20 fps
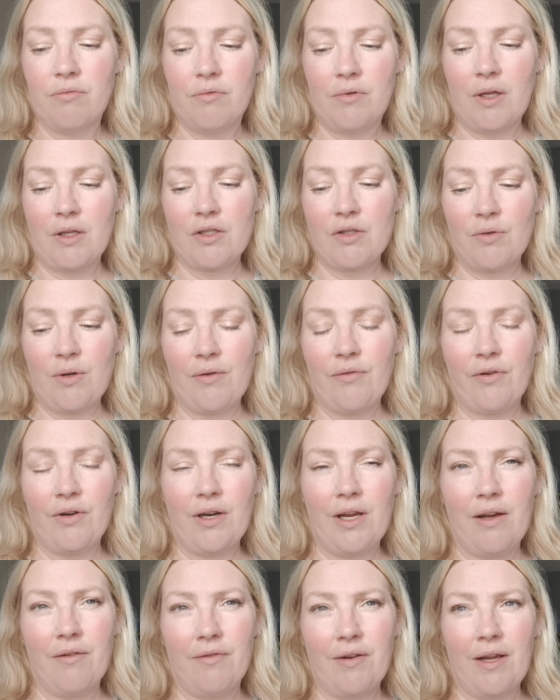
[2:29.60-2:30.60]
that's the only
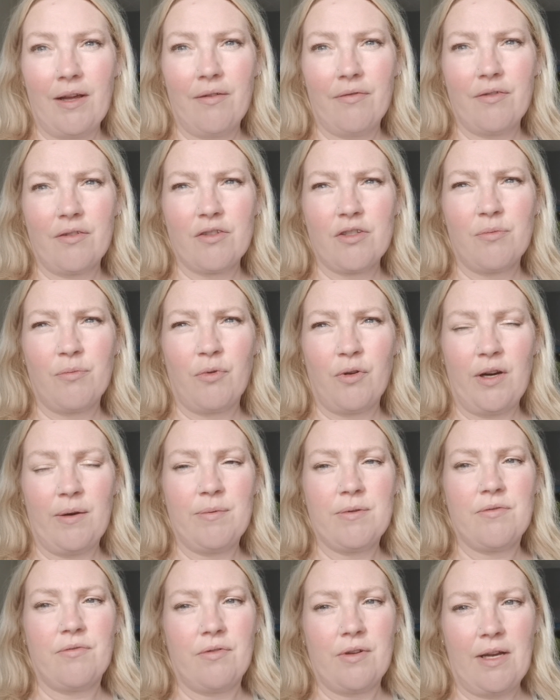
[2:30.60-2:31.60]
fruit I have left. There's some
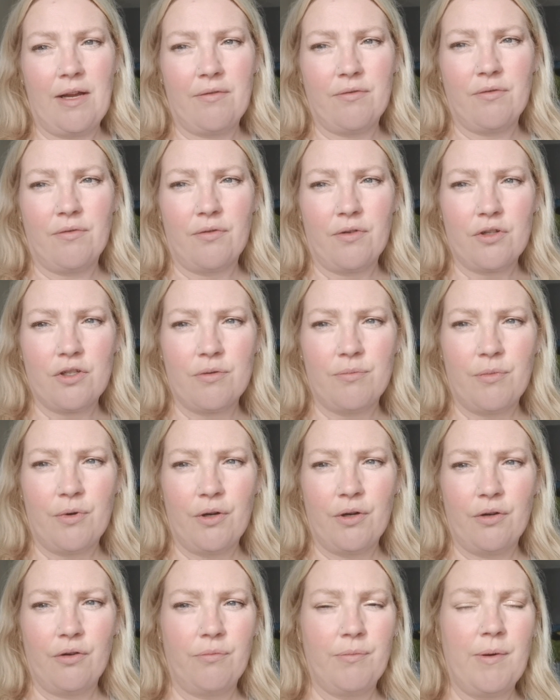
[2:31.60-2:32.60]
grapes left for
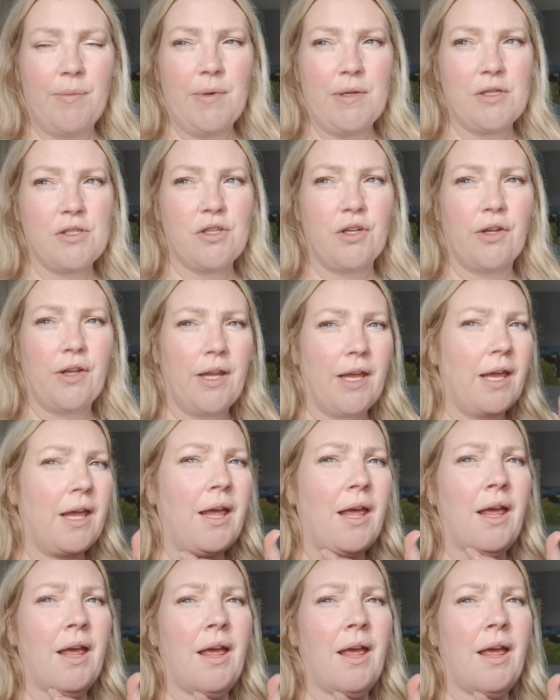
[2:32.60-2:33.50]
tomorrow, maybe on Sunday.